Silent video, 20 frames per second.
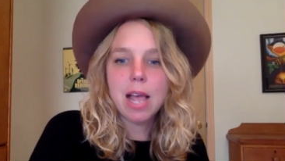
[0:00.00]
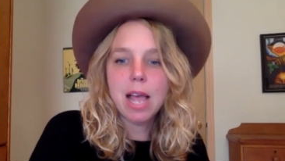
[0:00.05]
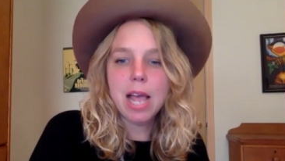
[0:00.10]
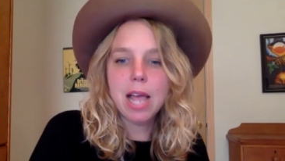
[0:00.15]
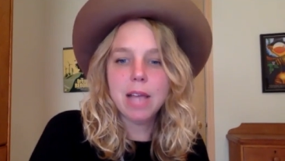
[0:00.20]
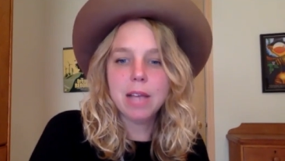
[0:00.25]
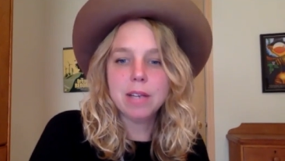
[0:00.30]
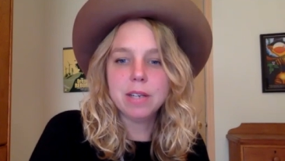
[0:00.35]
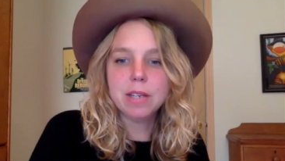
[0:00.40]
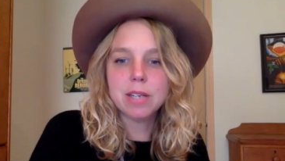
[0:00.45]

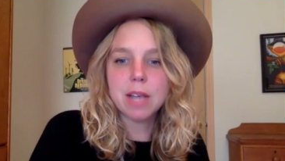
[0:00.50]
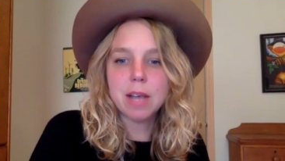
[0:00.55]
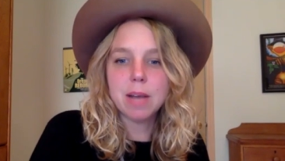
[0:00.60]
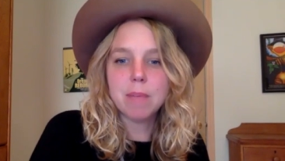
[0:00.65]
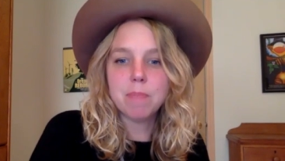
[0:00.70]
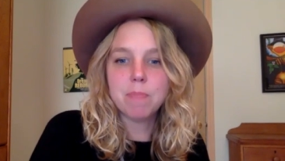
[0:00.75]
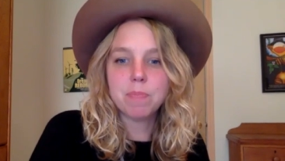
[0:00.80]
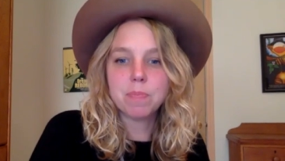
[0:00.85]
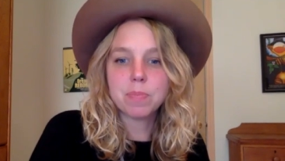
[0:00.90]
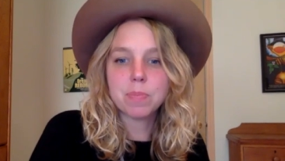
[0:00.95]
and
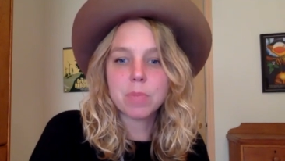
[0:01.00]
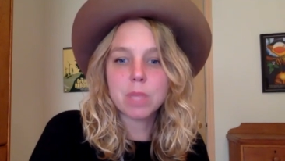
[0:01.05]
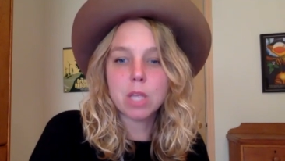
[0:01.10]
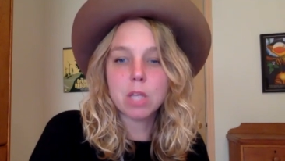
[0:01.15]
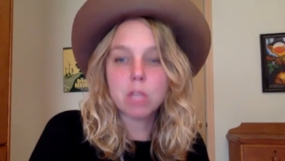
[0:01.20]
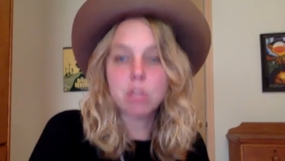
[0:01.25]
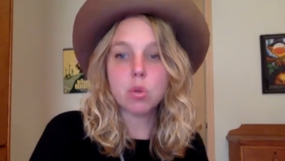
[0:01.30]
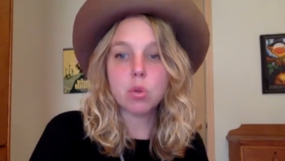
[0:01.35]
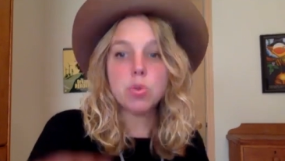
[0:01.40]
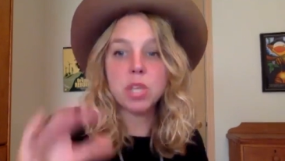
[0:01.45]
um,
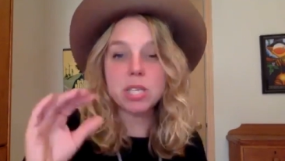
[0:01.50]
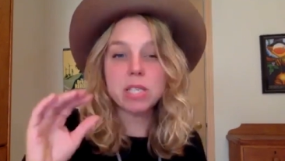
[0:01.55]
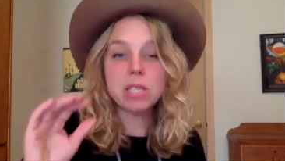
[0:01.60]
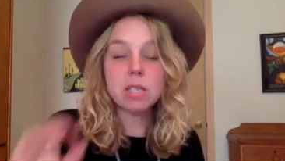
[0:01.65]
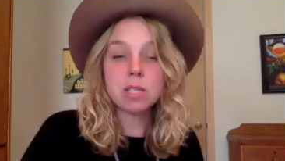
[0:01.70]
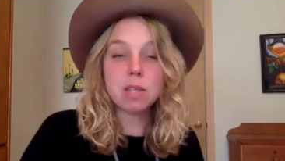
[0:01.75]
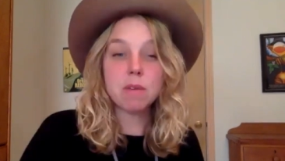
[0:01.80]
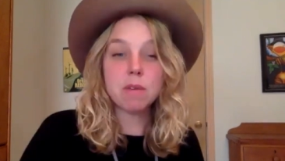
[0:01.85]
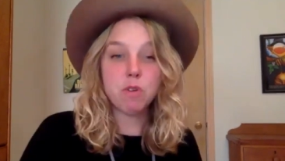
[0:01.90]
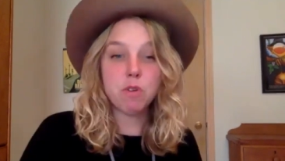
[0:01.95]
so this
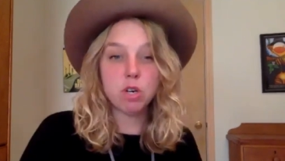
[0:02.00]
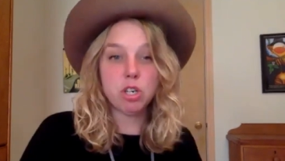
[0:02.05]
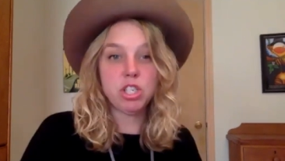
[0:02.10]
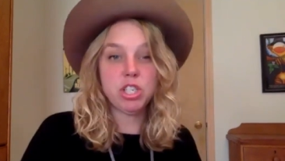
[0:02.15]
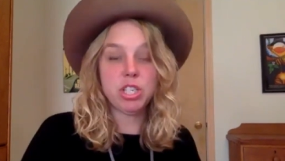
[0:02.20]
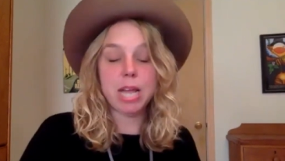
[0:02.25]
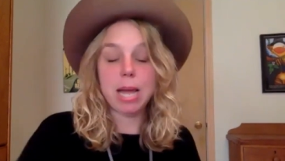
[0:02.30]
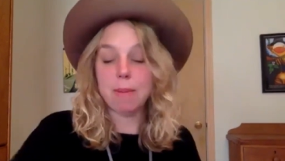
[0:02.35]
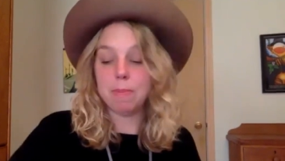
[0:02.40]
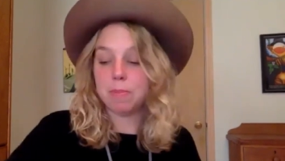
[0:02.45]
is the first
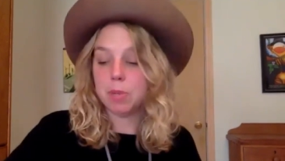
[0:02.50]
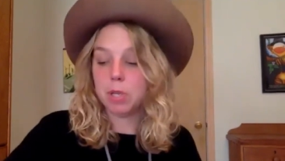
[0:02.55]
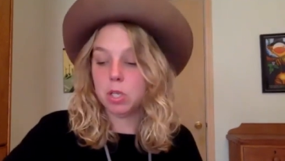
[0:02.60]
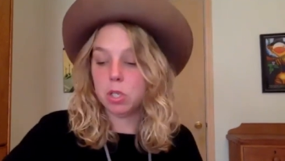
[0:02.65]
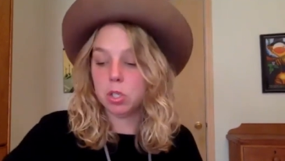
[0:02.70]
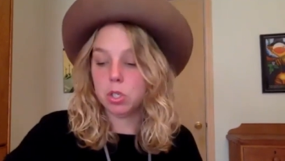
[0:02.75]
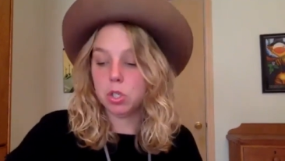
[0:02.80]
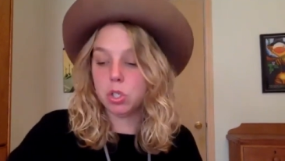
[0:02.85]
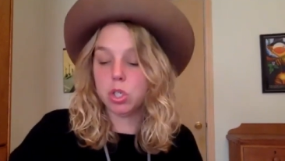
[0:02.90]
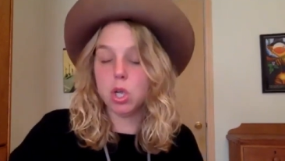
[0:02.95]
step.
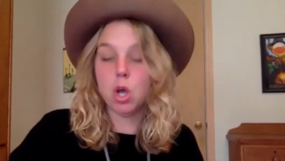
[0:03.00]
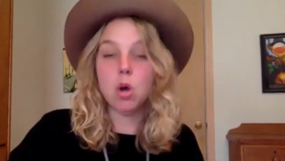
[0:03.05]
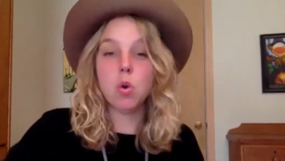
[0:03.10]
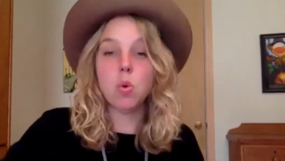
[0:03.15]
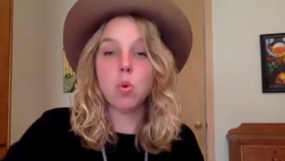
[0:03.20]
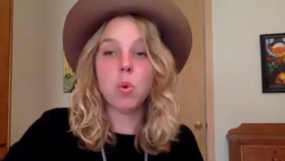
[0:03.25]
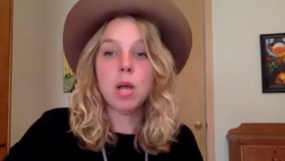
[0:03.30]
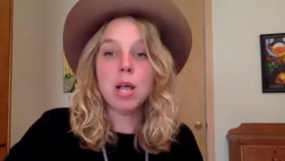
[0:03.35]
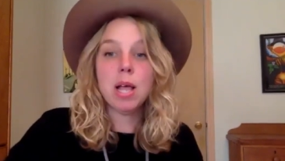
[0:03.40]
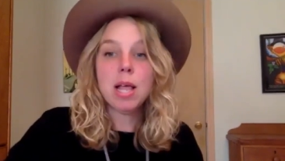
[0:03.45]

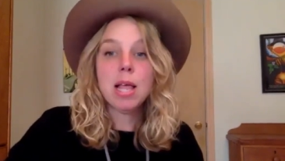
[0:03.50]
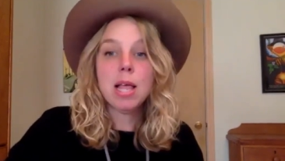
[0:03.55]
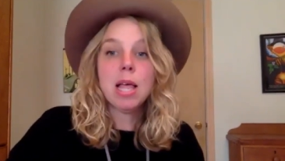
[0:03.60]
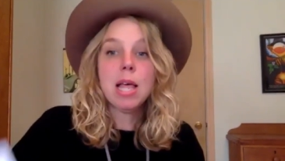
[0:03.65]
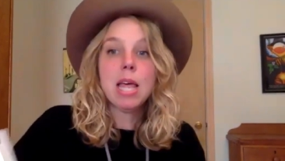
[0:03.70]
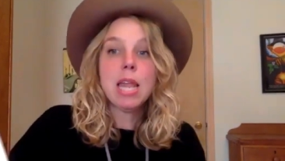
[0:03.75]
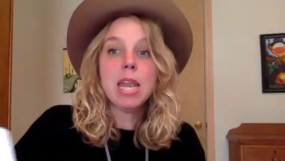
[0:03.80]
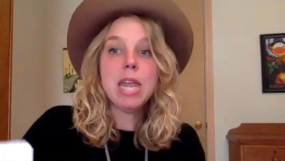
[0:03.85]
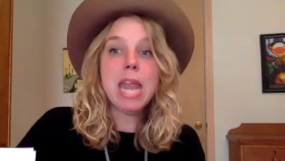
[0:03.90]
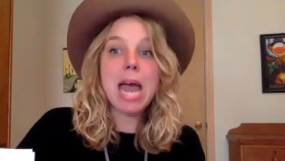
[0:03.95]
So
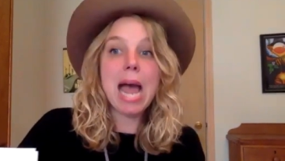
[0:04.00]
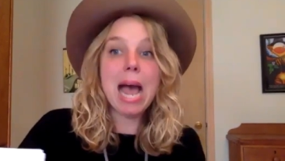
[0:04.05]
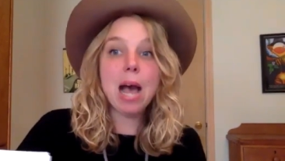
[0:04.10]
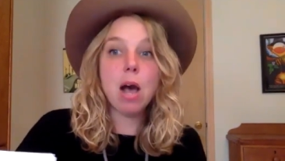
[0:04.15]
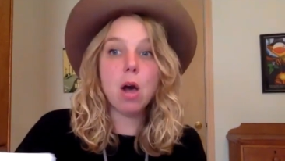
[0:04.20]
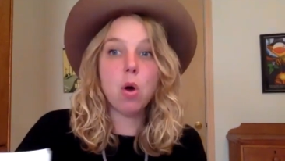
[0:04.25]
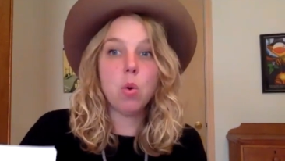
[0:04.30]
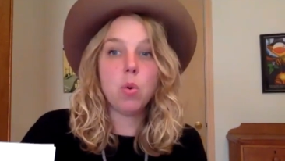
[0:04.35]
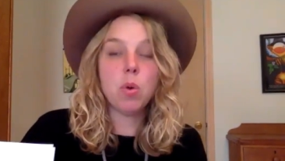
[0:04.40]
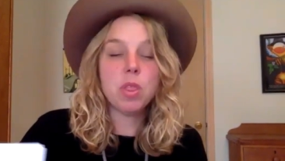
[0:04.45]

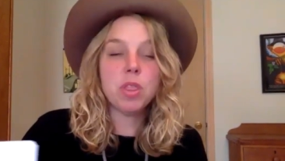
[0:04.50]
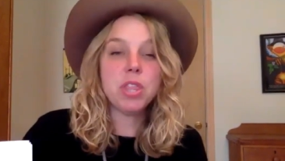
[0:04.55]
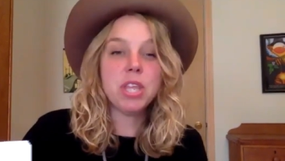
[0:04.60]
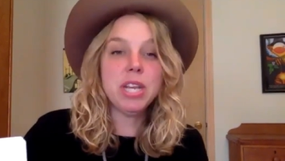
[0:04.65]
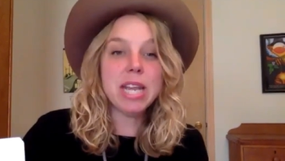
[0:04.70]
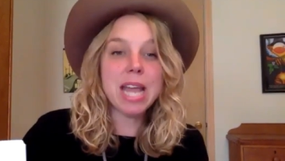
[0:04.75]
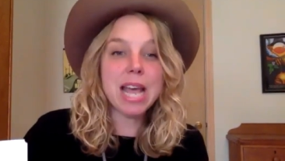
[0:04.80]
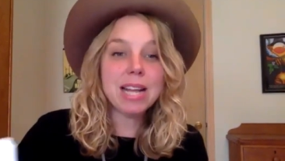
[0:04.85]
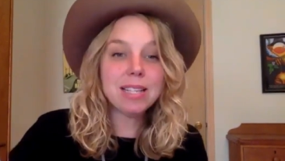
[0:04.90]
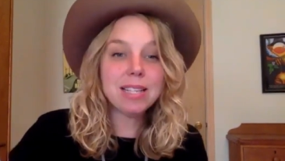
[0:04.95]
now
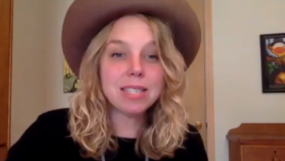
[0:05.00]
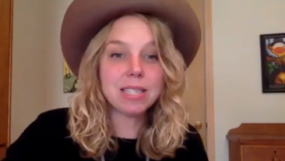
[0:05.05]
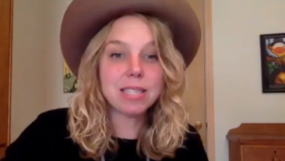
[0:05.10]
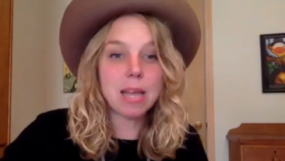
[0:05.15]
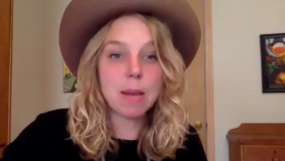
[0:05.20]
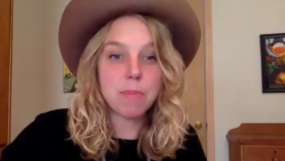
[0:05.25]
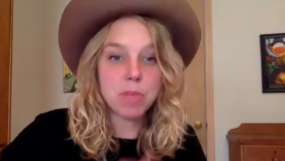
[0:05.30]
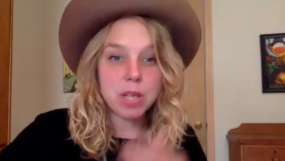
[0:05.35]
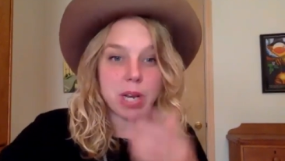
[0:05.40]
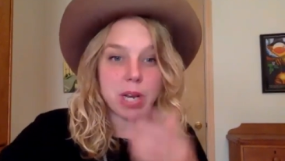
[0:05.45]
the next
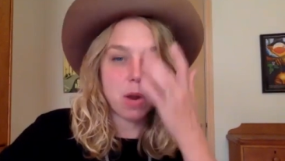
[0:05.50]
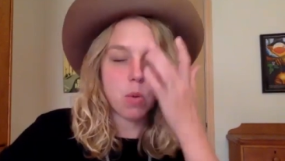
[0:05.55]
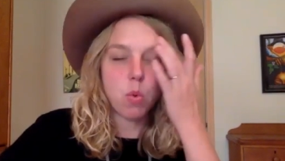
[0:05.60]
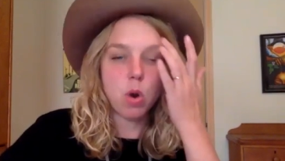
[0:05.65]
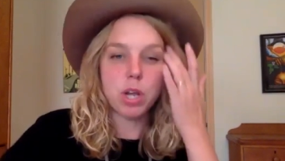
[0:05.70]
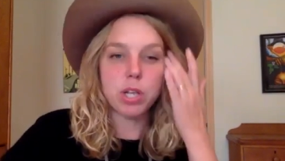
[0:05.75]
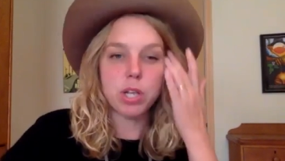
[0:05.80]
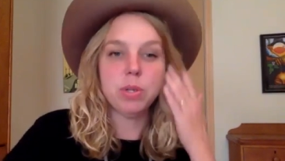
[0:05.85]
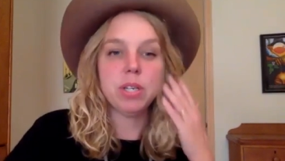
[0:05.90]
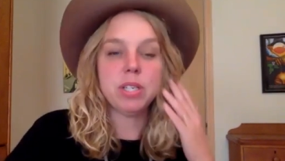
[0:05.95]
step that I
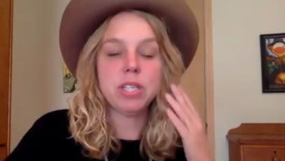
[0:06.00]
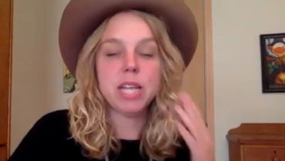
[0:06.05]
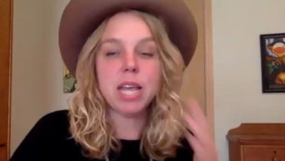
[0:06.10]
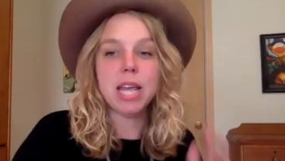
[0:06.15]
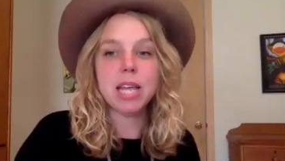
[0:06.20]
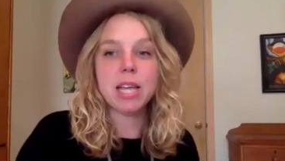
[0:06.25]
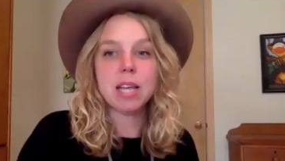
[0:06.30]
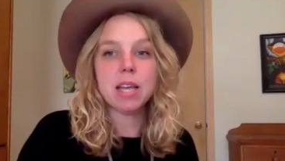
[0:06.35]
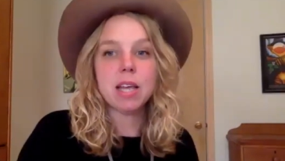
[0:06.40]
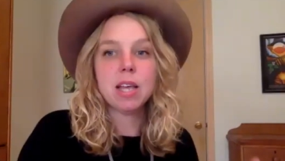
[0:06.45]
want you to
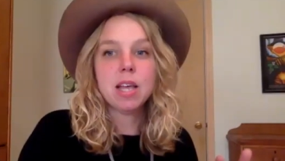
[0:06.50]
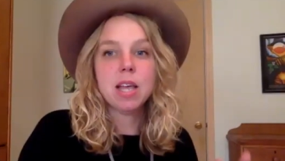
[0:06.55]
take.